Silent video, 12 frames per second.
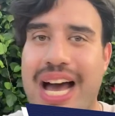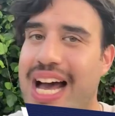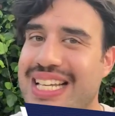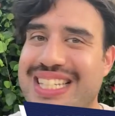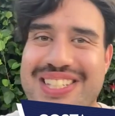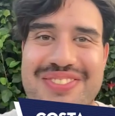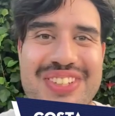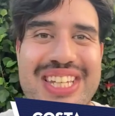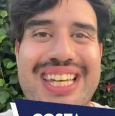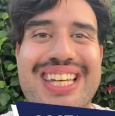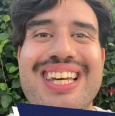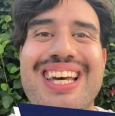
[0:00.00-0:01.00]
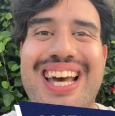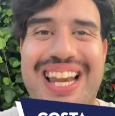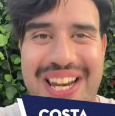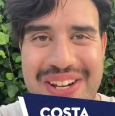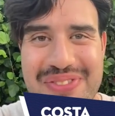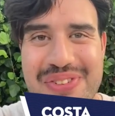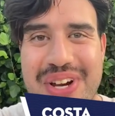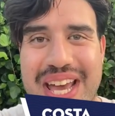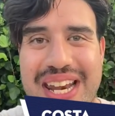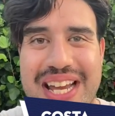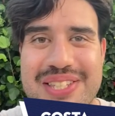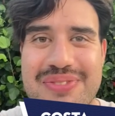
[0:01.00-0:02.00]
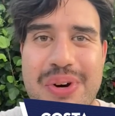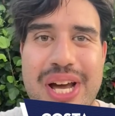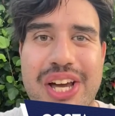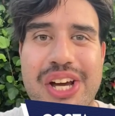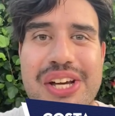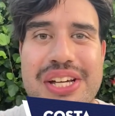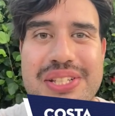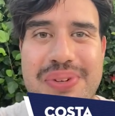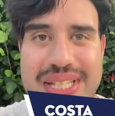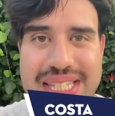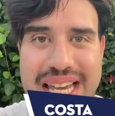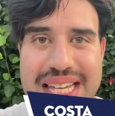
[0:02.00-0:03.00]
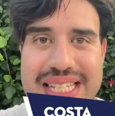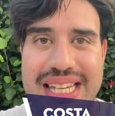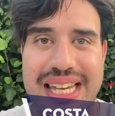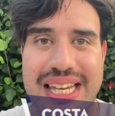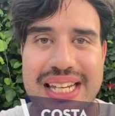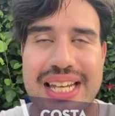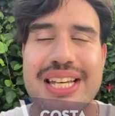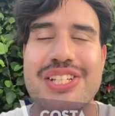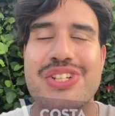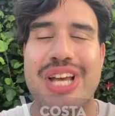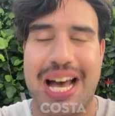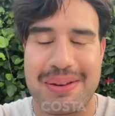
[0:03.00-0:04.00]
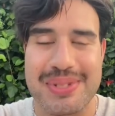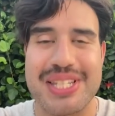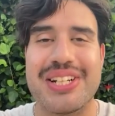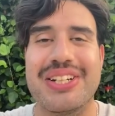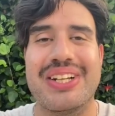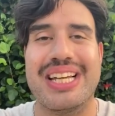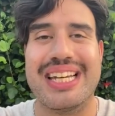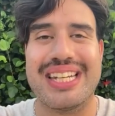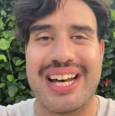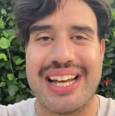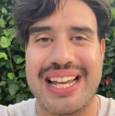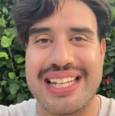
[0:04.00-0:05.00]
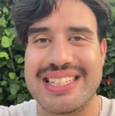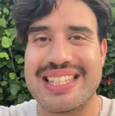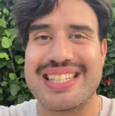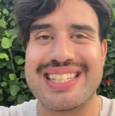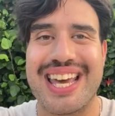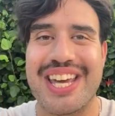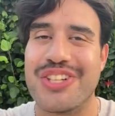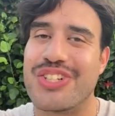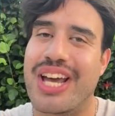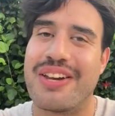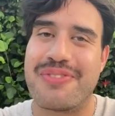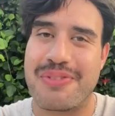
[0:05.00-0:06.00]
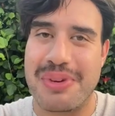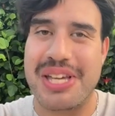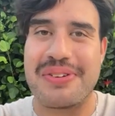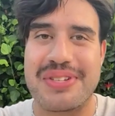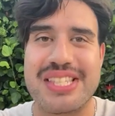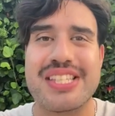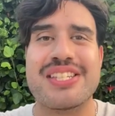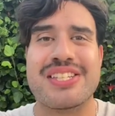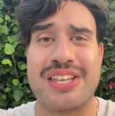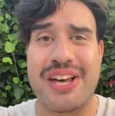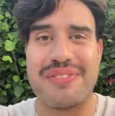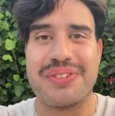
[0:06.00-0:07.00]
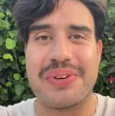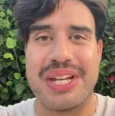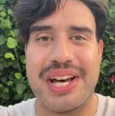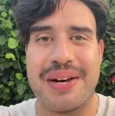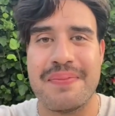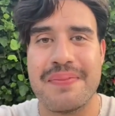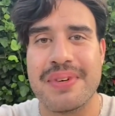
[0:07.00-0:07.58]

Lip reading: Has to be Eleni Fureira's Fuego in 2018. She absolutely annihilated the stage and for me was the deserved winner.